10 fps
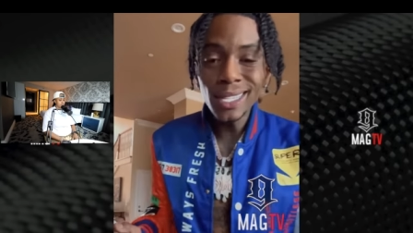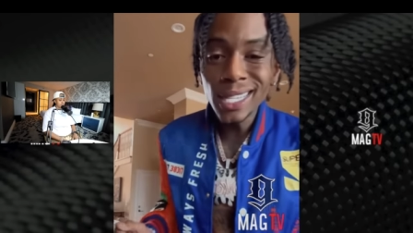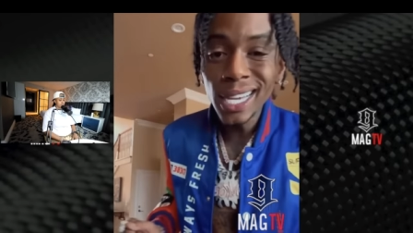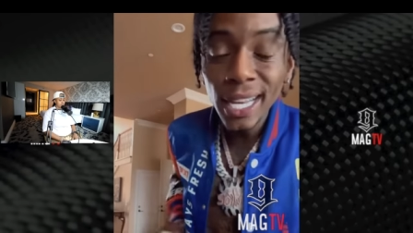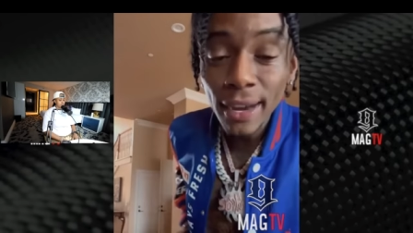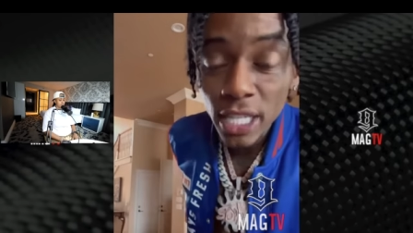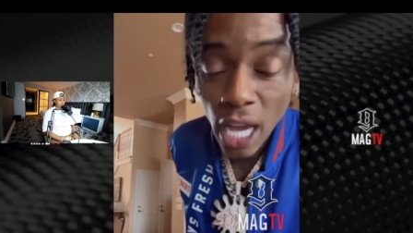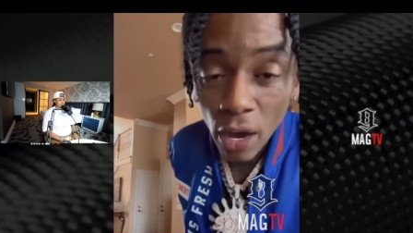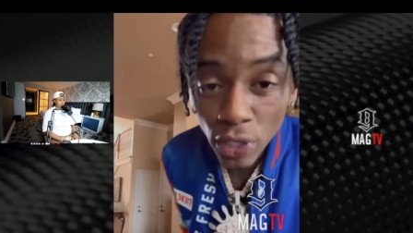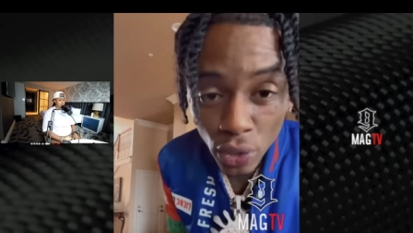She ain't never
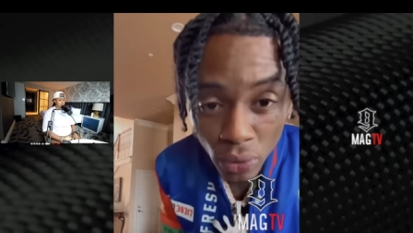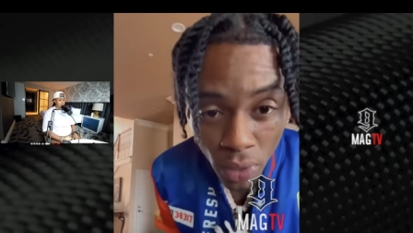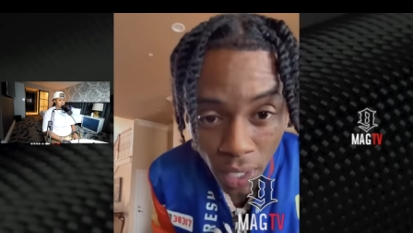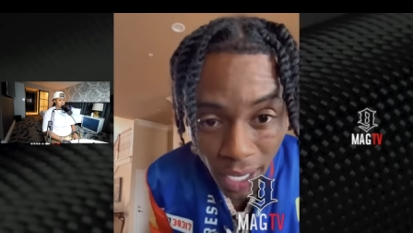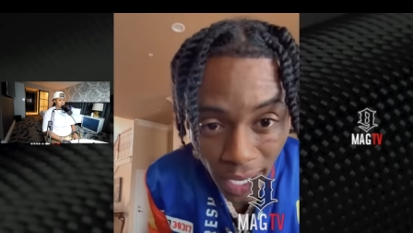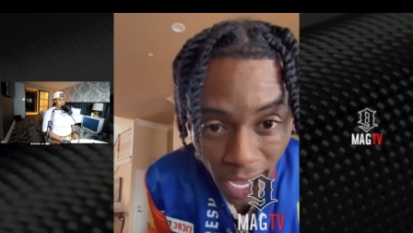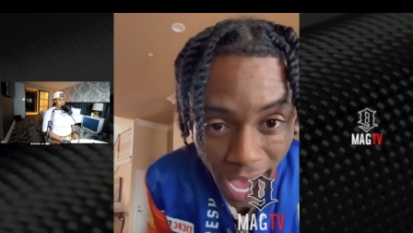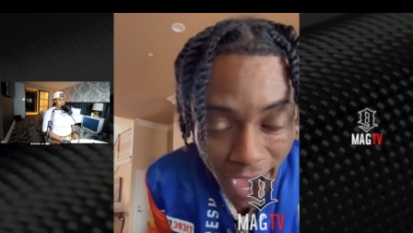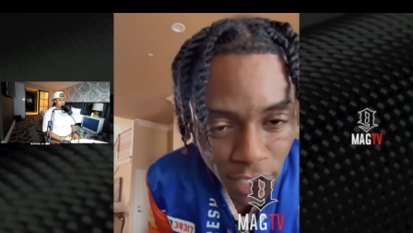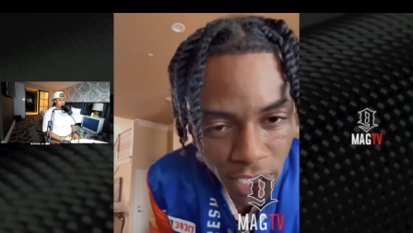talked to you
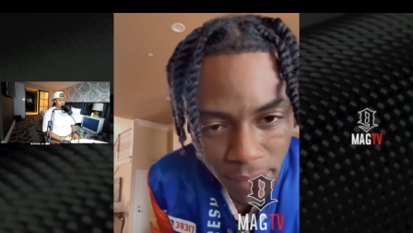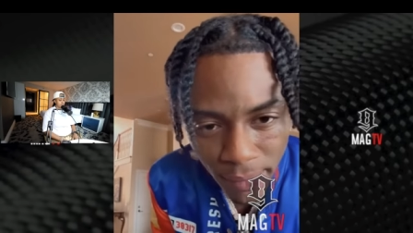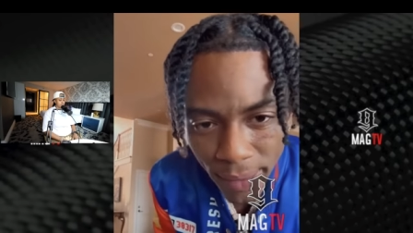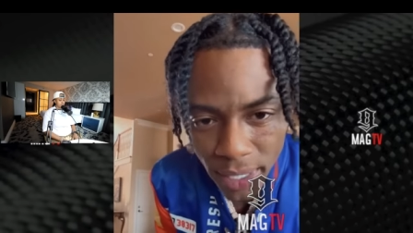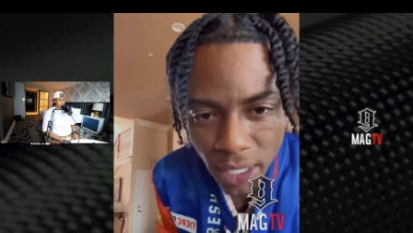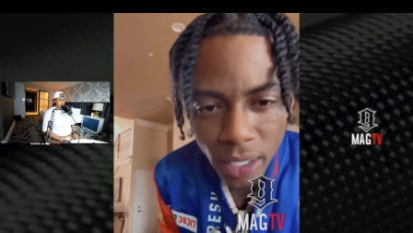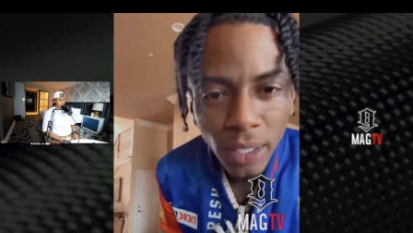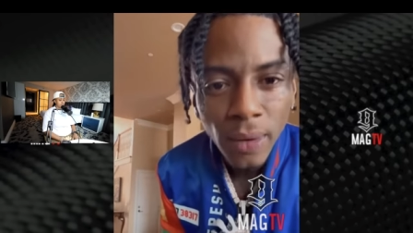after she met me.